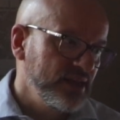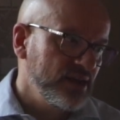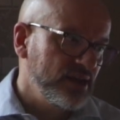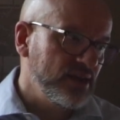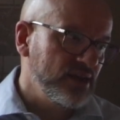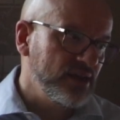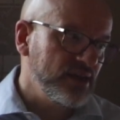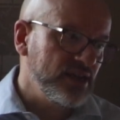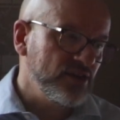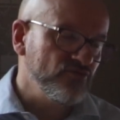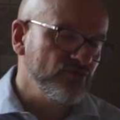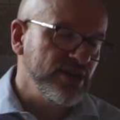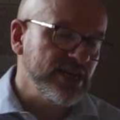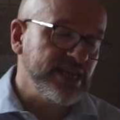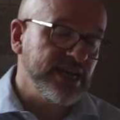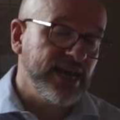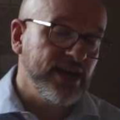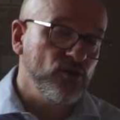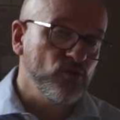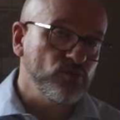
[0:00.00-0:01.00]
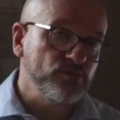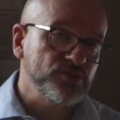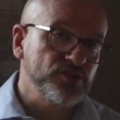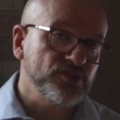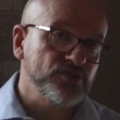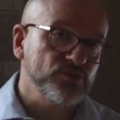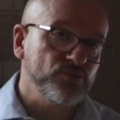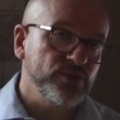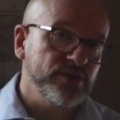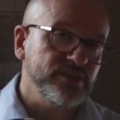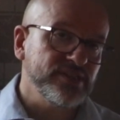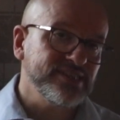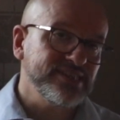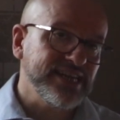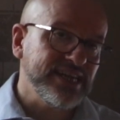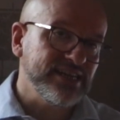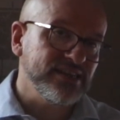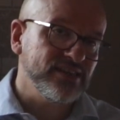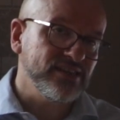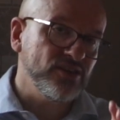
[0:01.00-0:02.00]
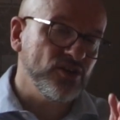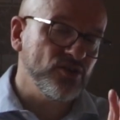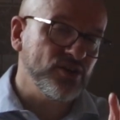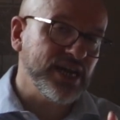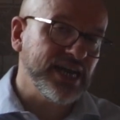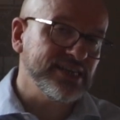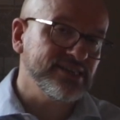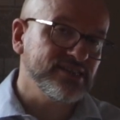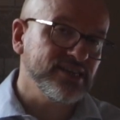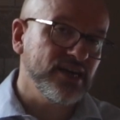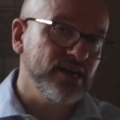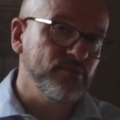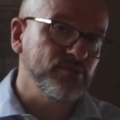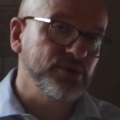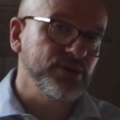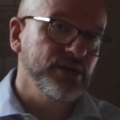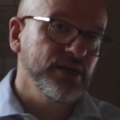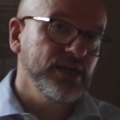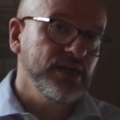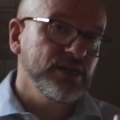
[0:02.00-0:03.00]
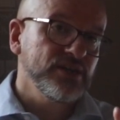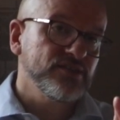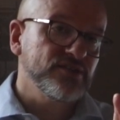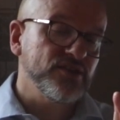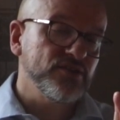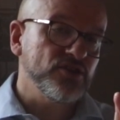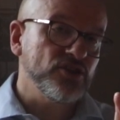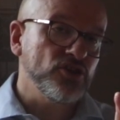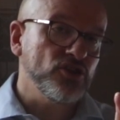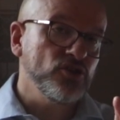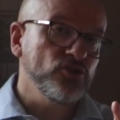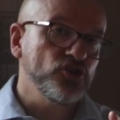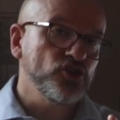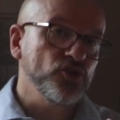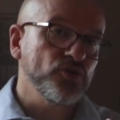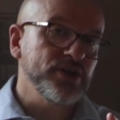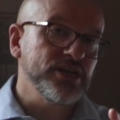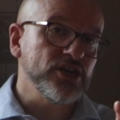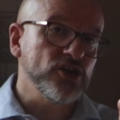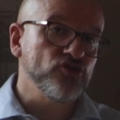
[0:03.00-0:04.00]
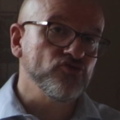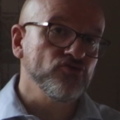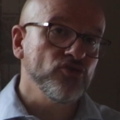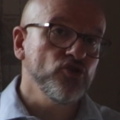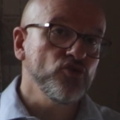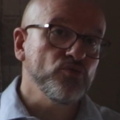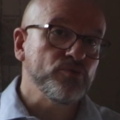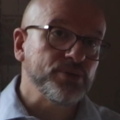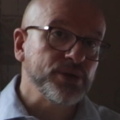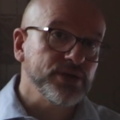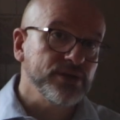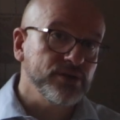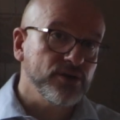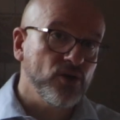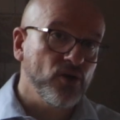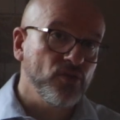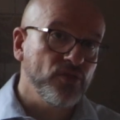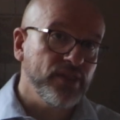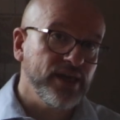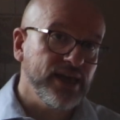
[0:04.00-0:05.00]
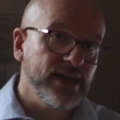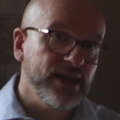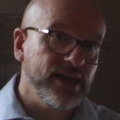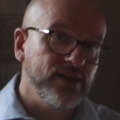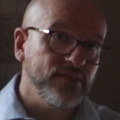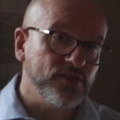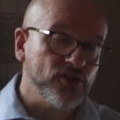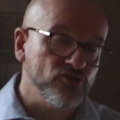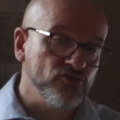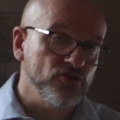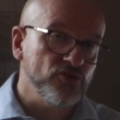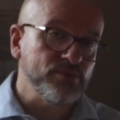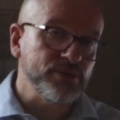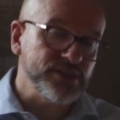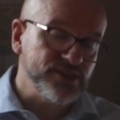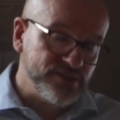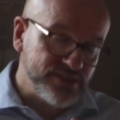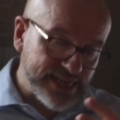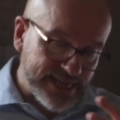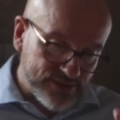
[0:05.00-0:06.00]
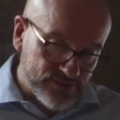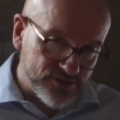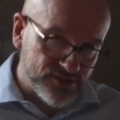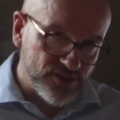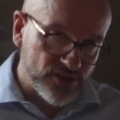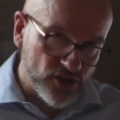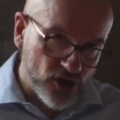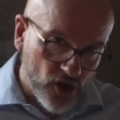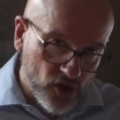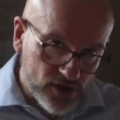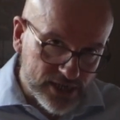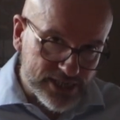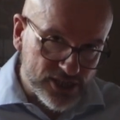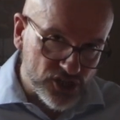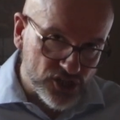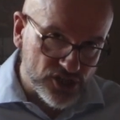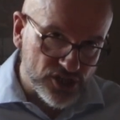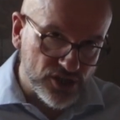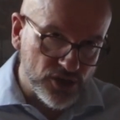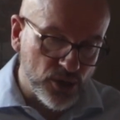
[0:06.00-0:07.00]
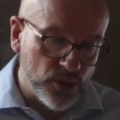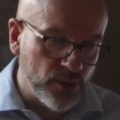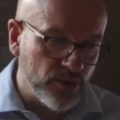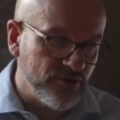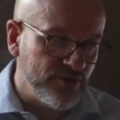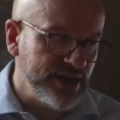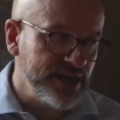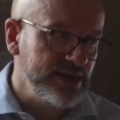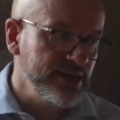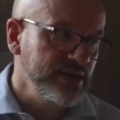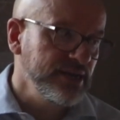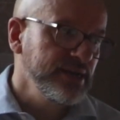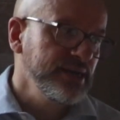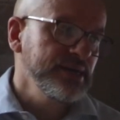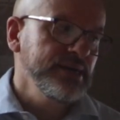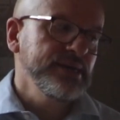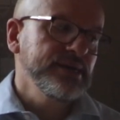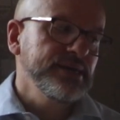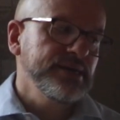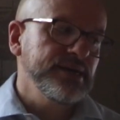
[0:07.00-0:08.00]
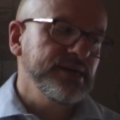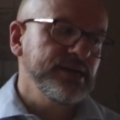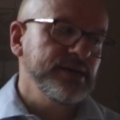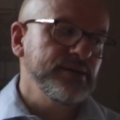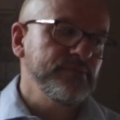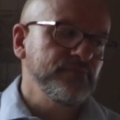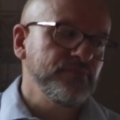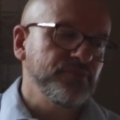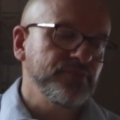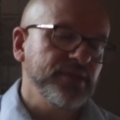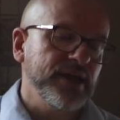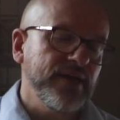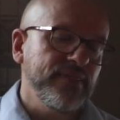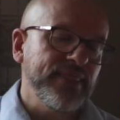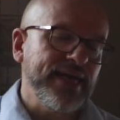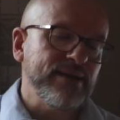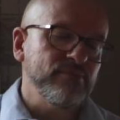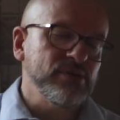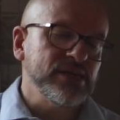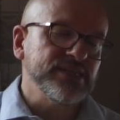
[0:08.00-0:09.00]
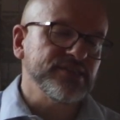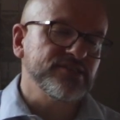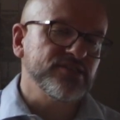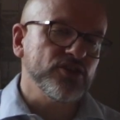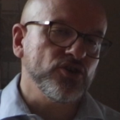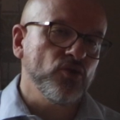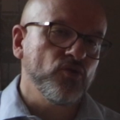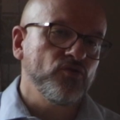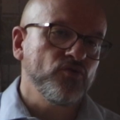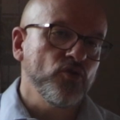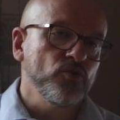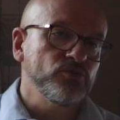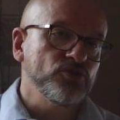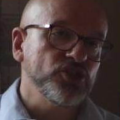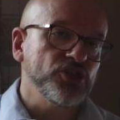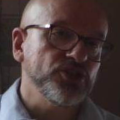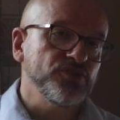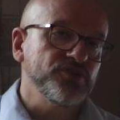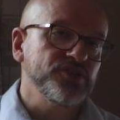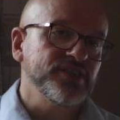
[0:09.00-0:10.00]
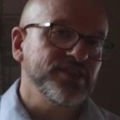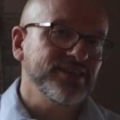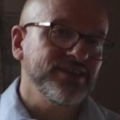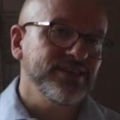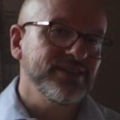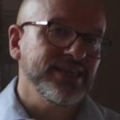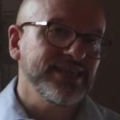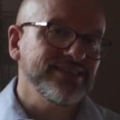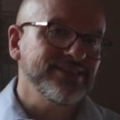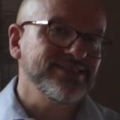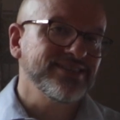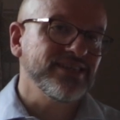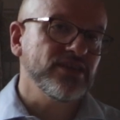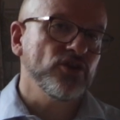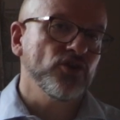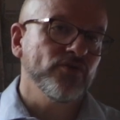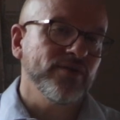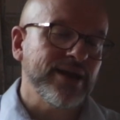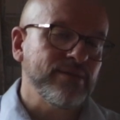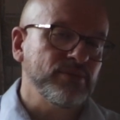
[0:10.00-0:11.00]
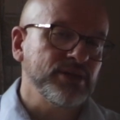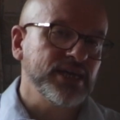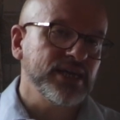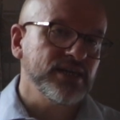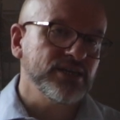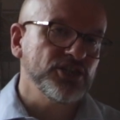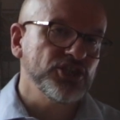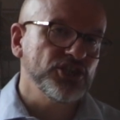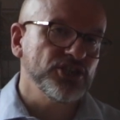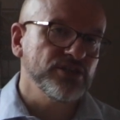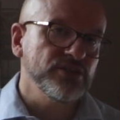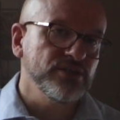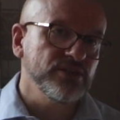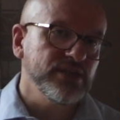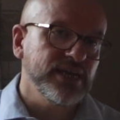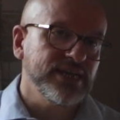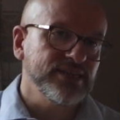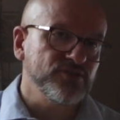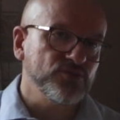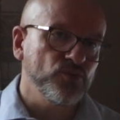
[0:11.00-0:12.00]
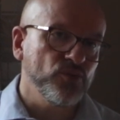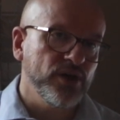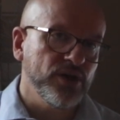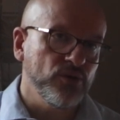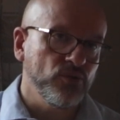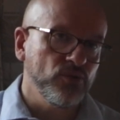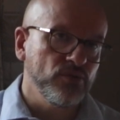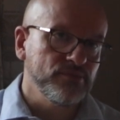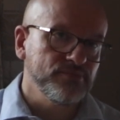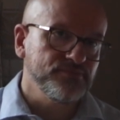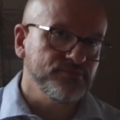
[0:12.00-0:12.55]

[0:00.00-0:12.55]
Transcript: It really helps. We set UCAS up so that you join a group on there, and the group is down to the college that you are in, and that means that your form tutor can then see your application as well.